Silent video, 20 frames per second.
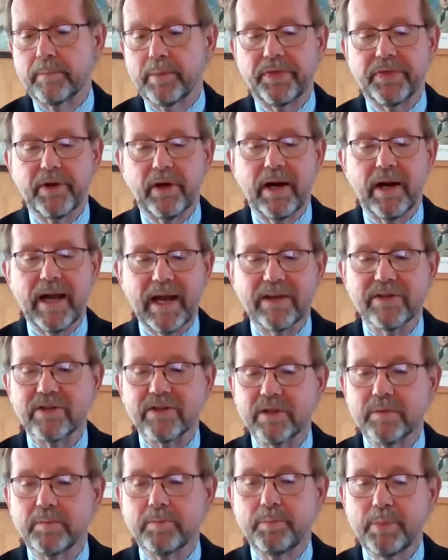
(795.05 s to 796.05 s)
But there has
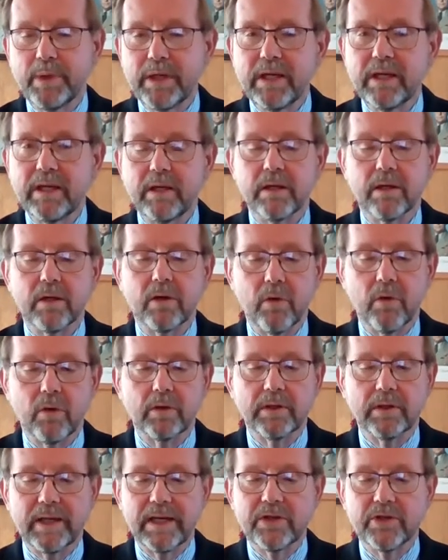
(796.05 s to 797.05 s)
to be a
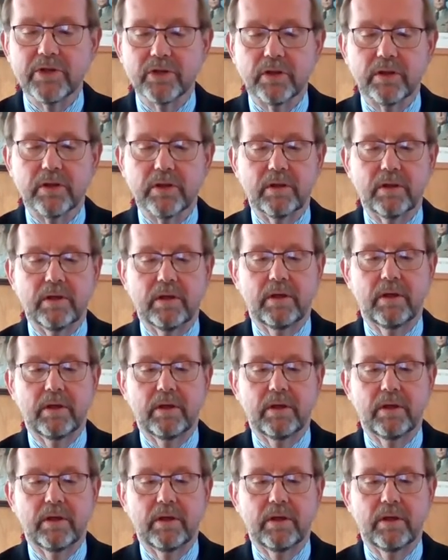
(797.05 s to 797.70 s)
correlation